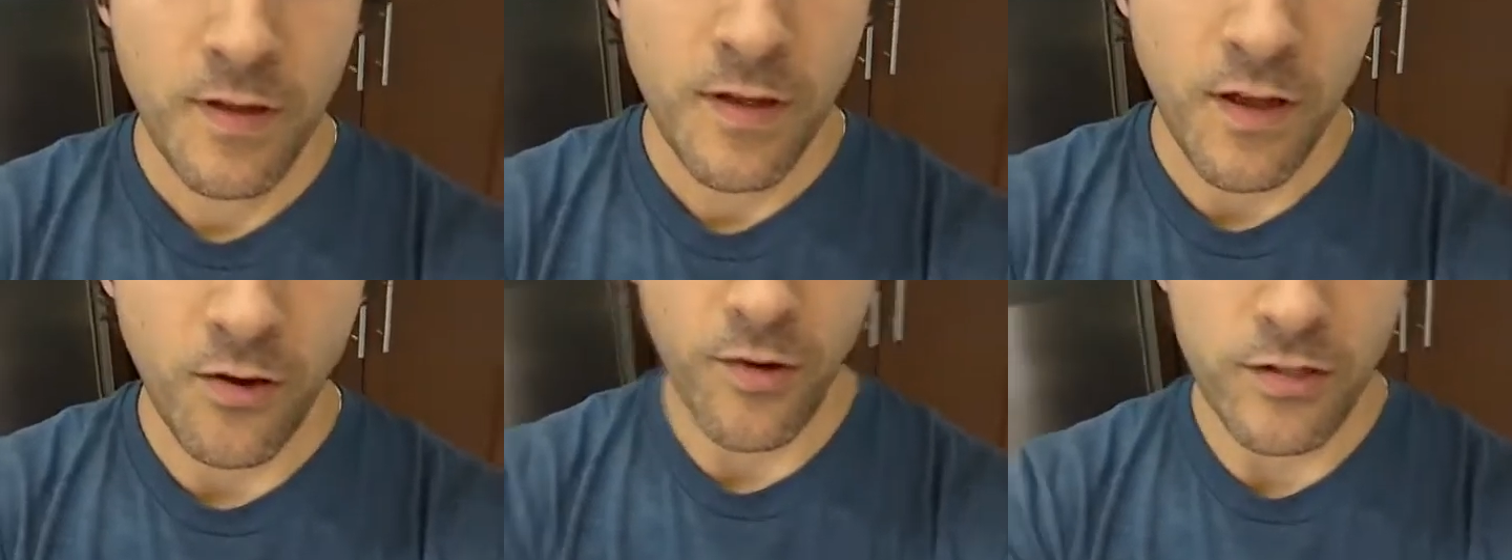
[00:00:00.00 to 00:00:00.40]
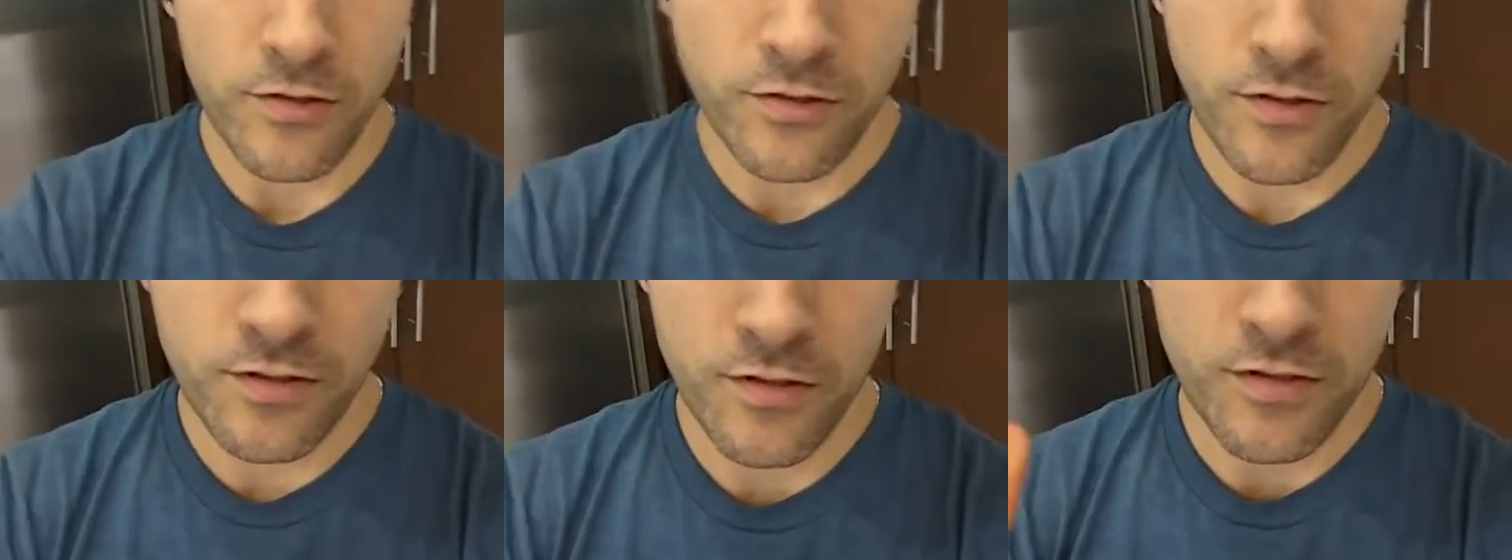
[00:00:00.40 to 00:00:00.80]
All right, so
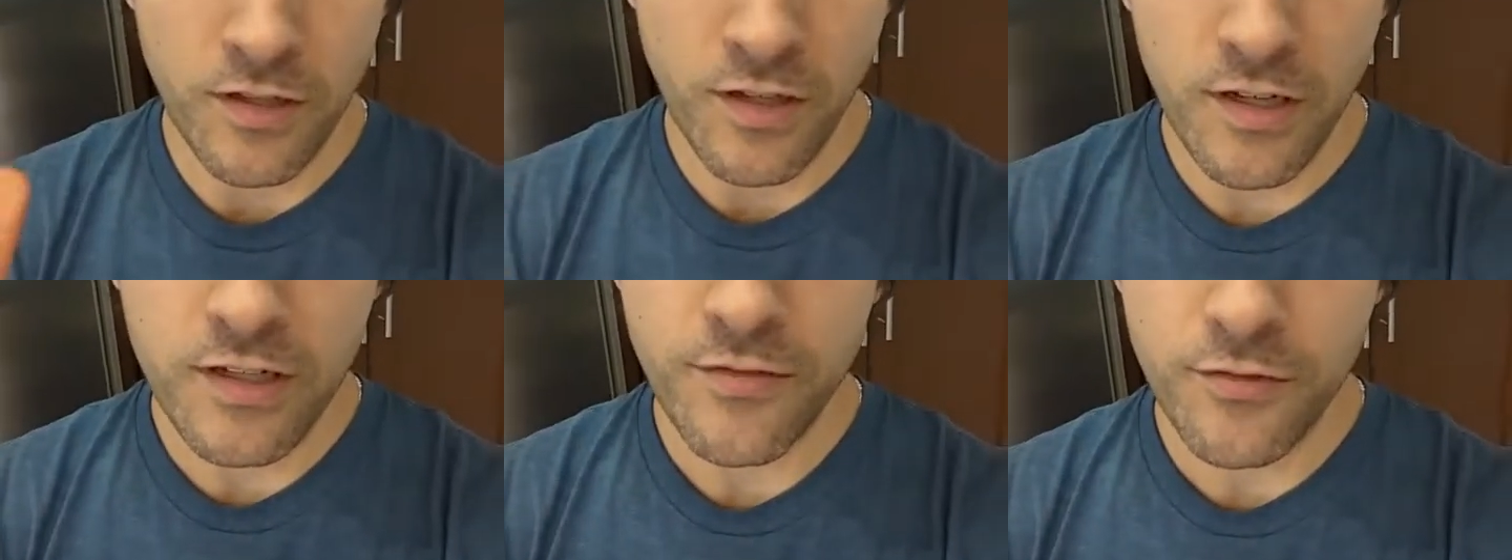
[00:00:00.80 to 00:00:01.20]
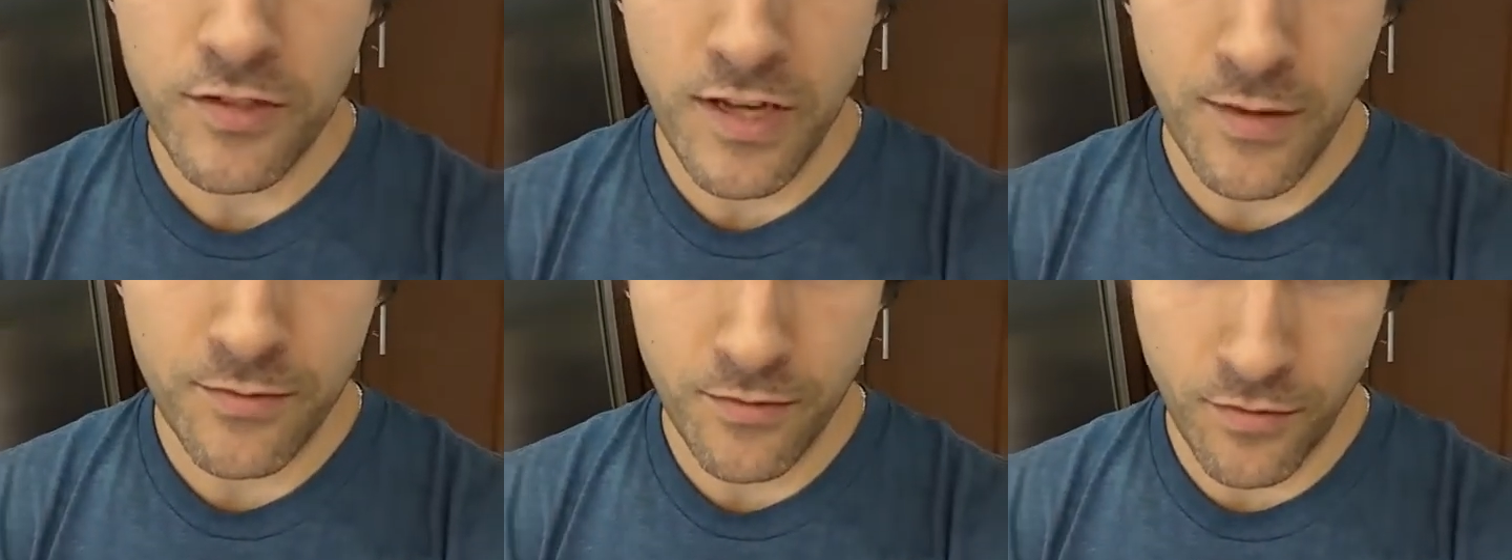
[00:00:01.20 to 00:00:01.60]
there's a lot of different
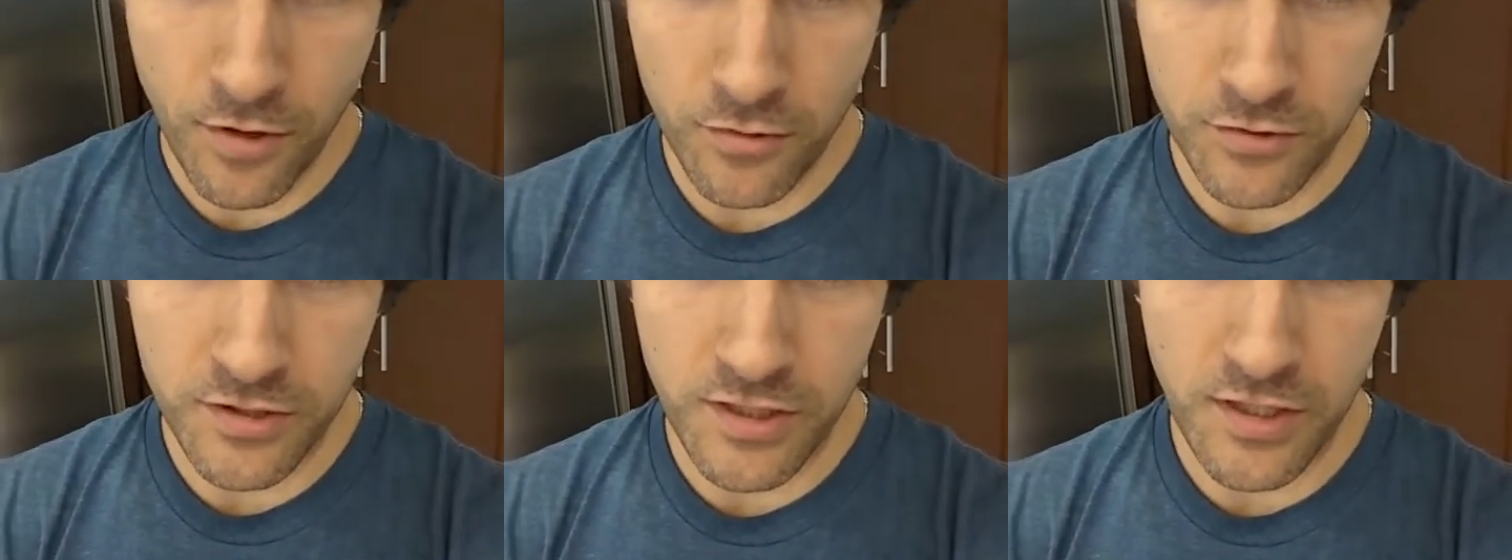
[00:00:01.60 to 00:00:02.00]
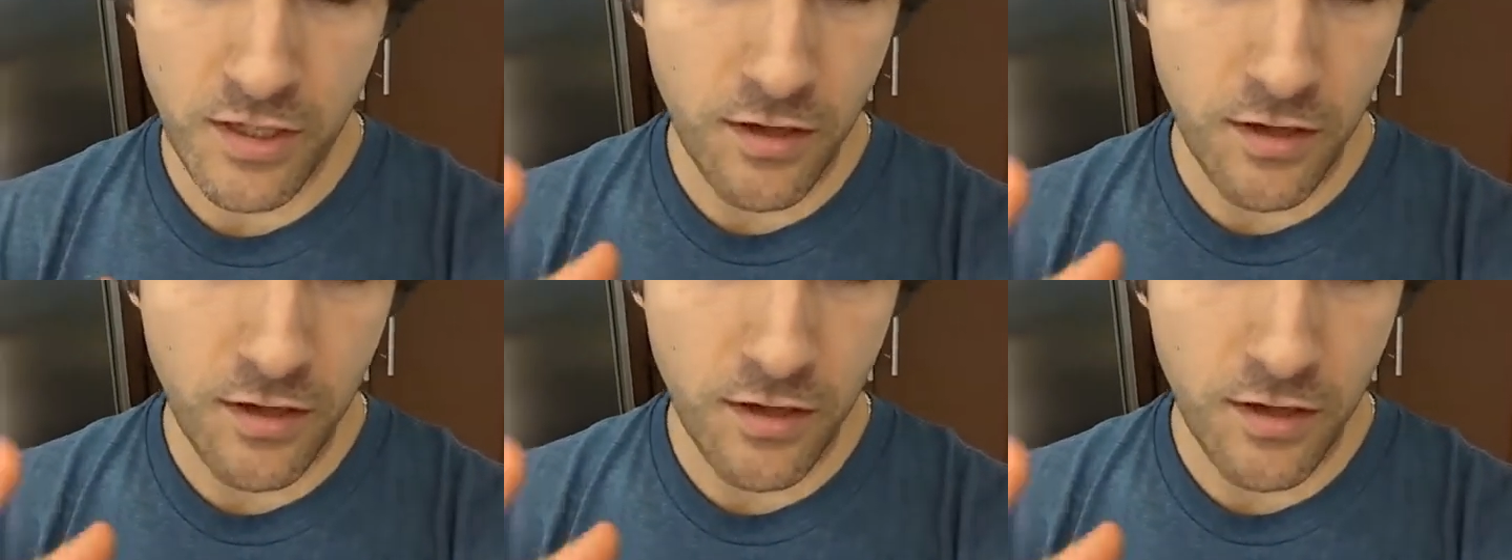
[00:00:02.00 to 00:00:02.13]
types of hosting.